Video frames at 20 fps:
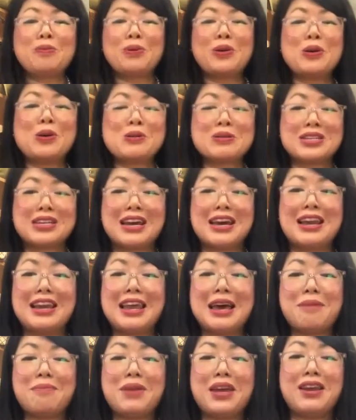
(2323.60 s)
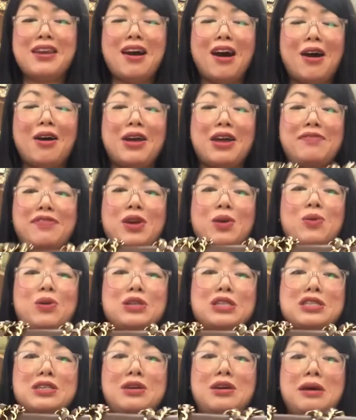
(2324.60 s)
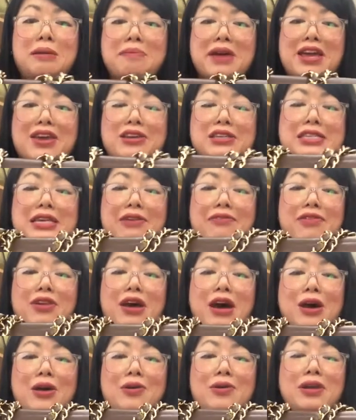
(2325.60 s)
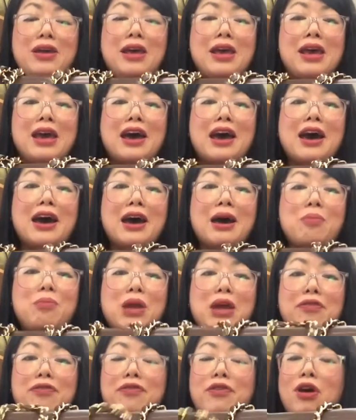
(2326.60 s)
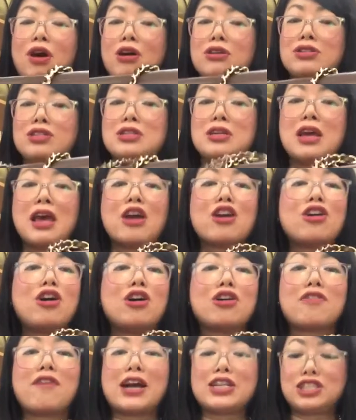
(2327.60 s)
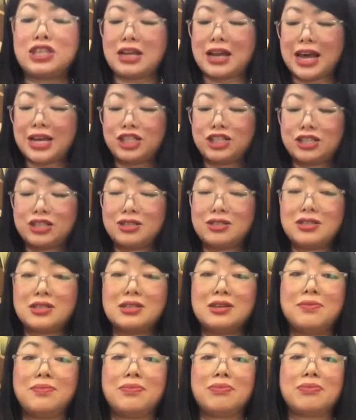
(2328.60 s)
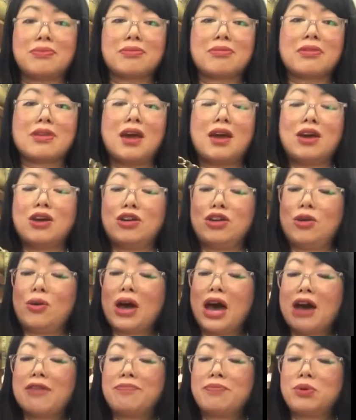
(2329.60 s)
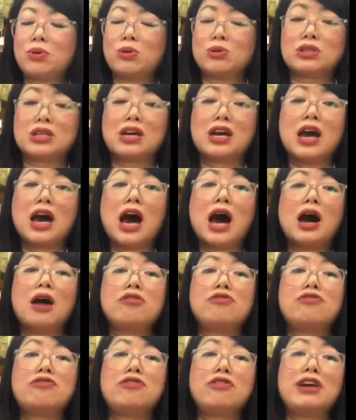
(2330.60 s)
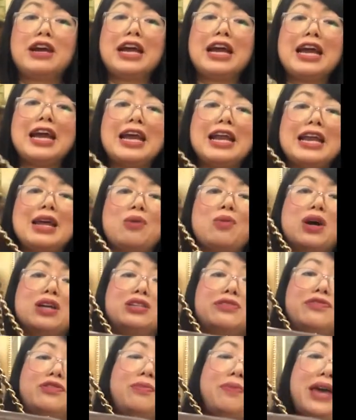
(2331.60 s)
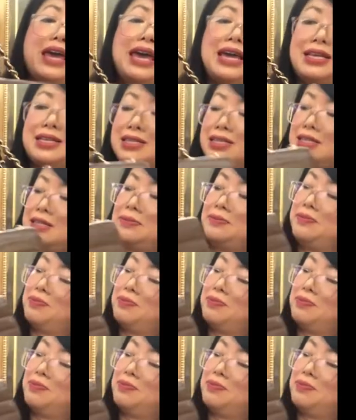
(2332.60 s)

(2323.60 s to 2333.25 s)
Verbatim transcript: bought it? Let me know if you want to make yourself known. Um, if not, congratulations. You have bought a really wonderful piece.